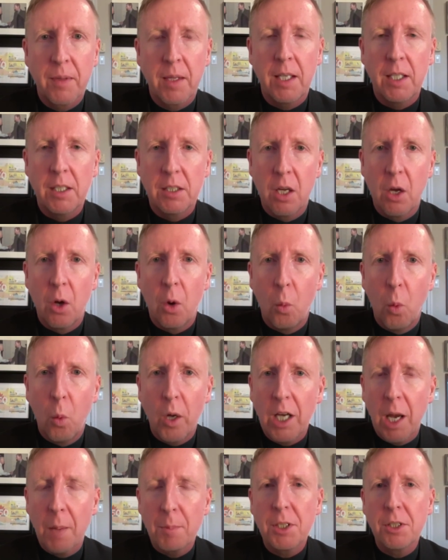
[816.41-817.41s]
is
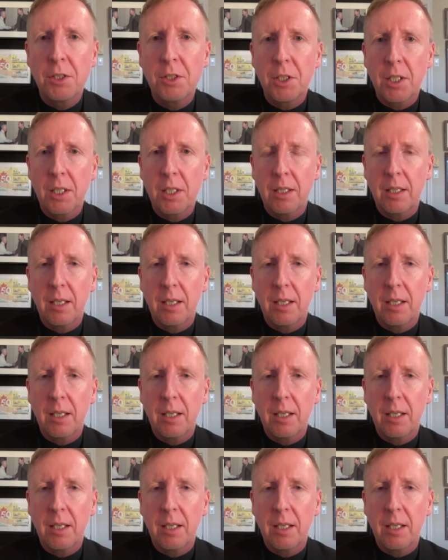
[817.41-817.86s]
what options are,